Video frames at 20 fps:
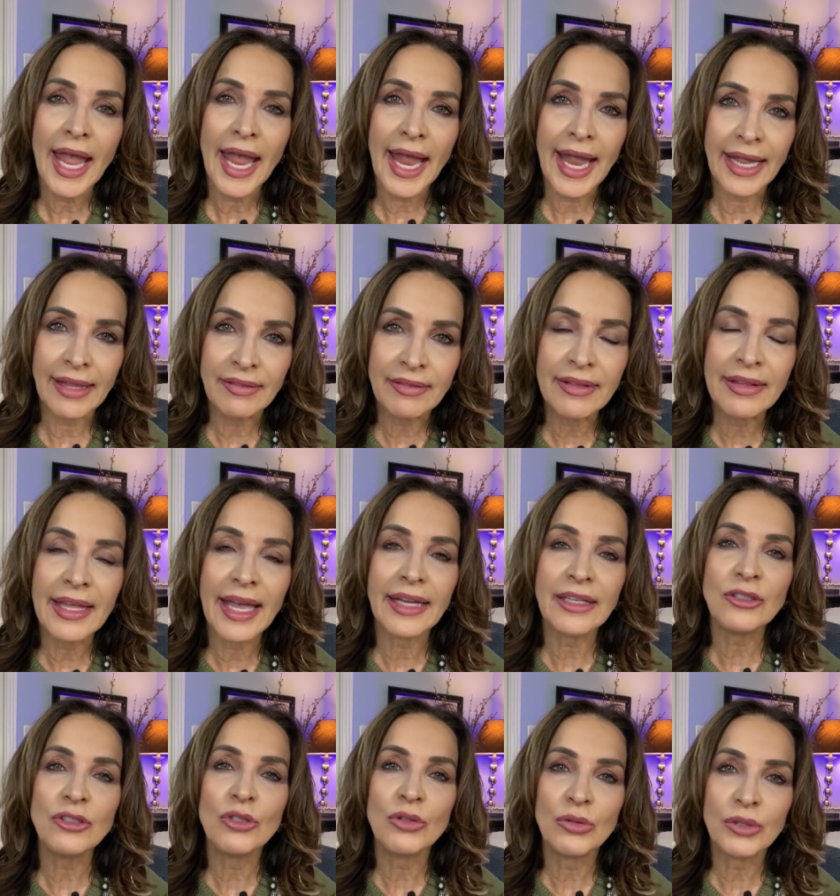and
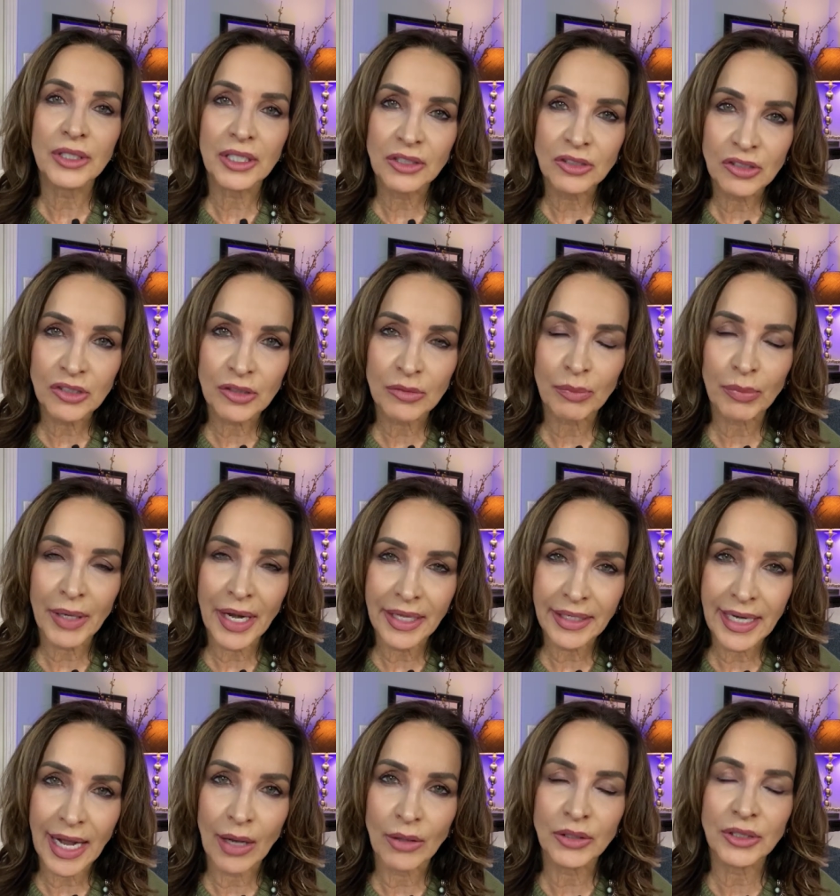then you can spread
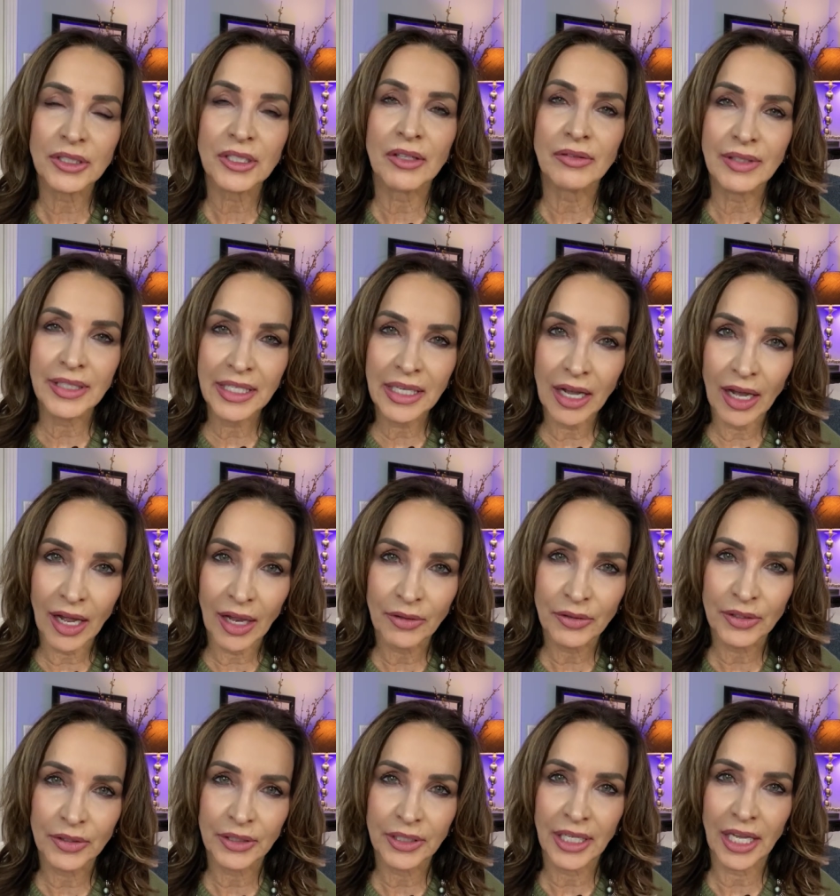out to the
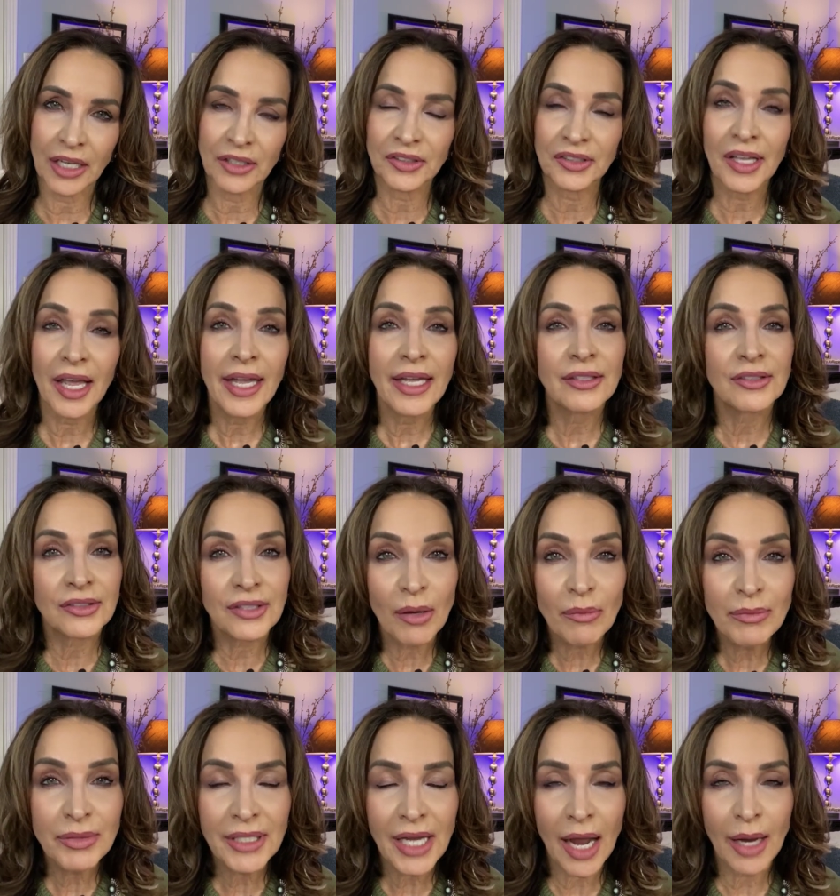other guests.
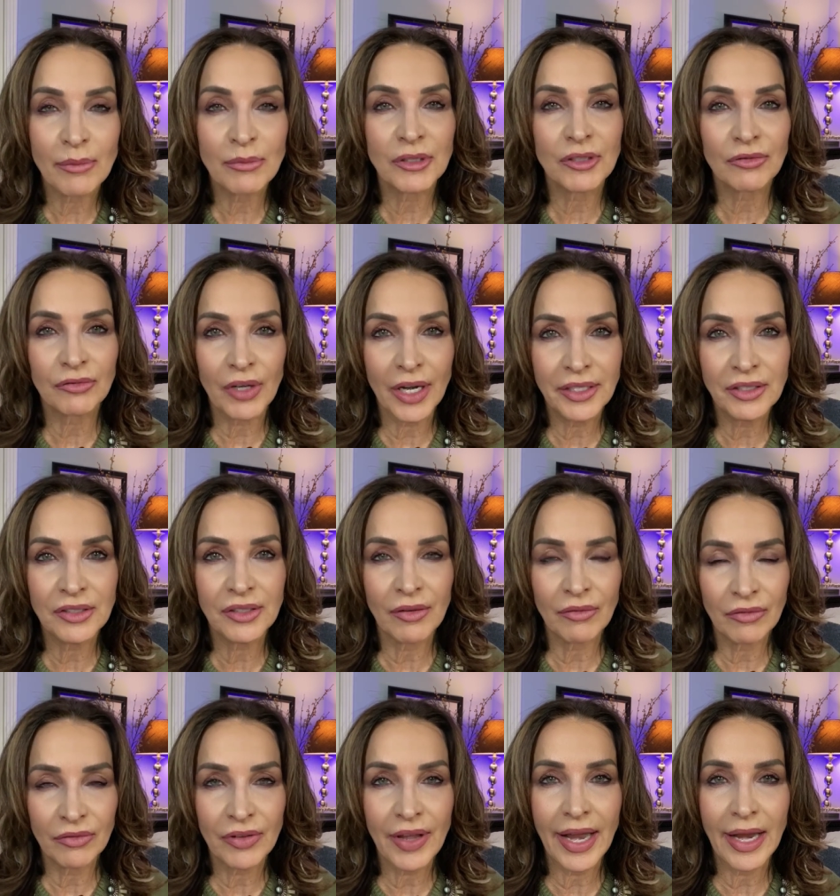Sometimes friends
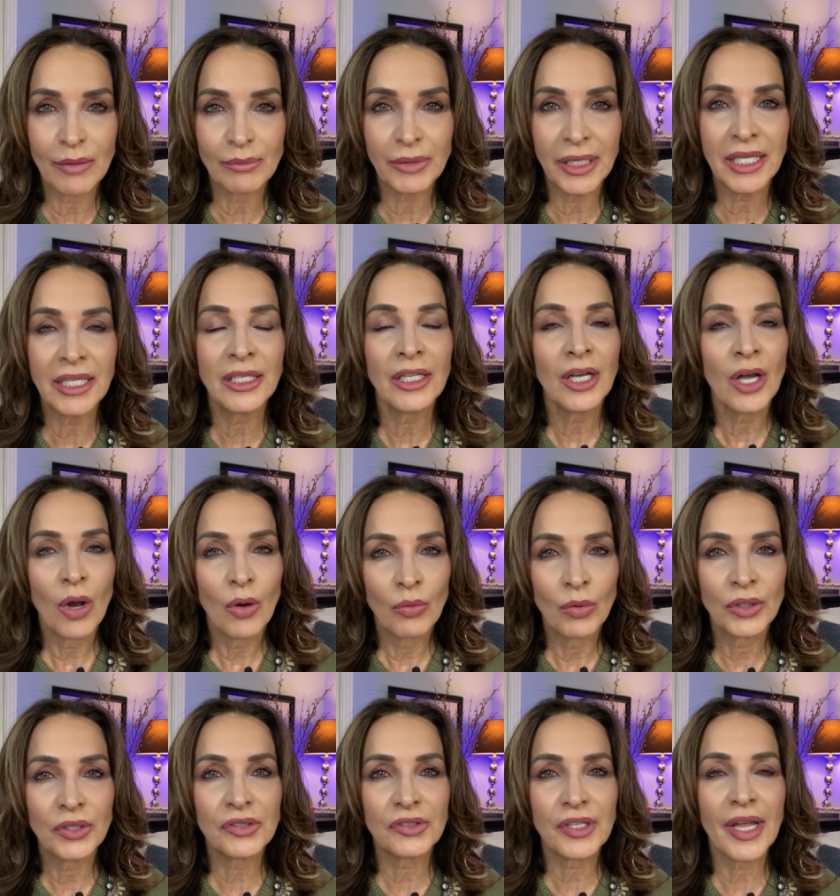and family
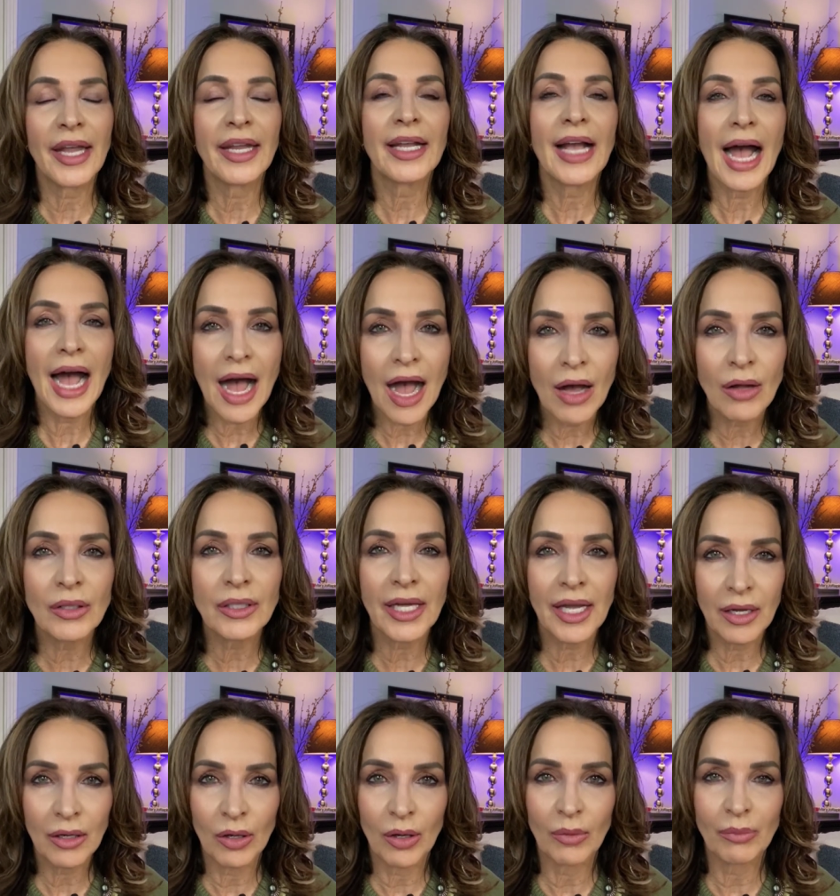will say, I'll
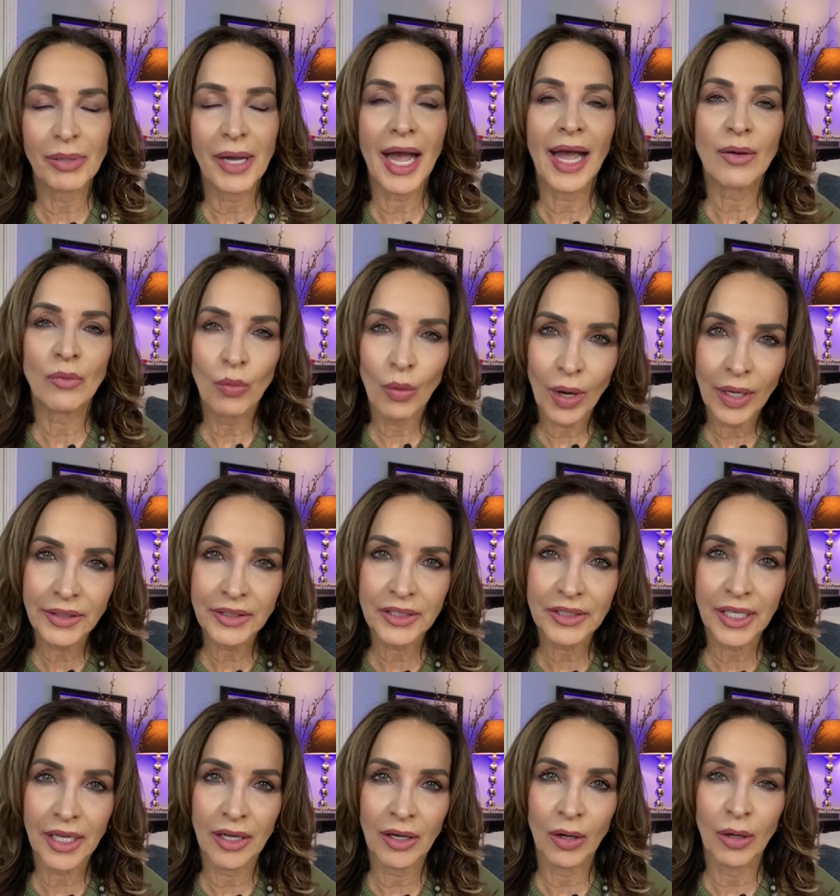help, I want
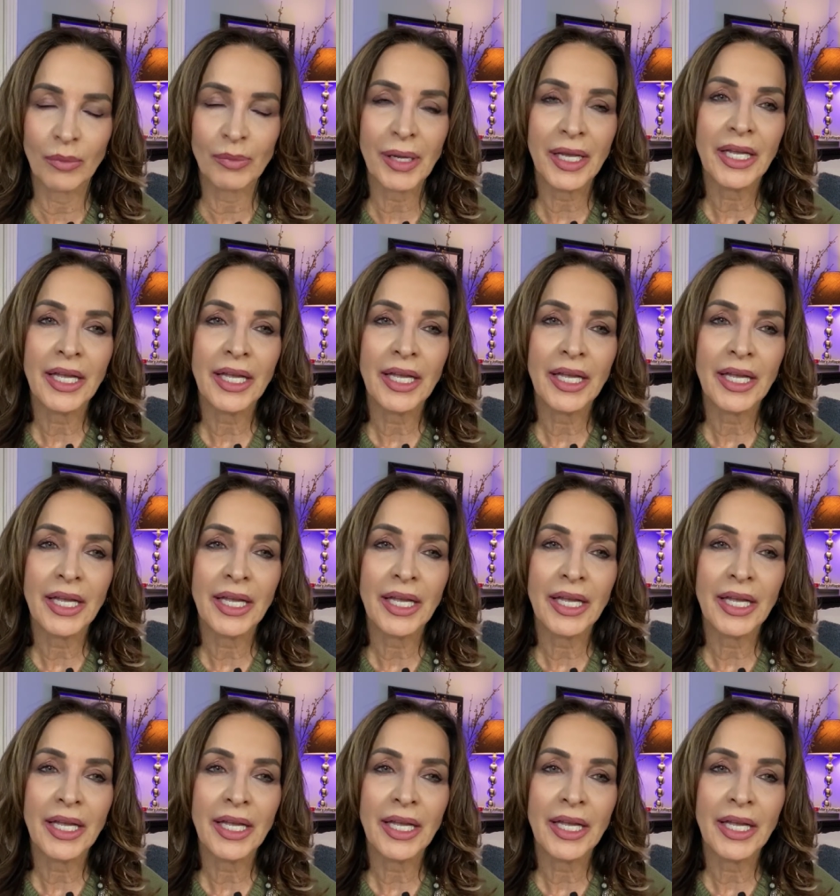to help,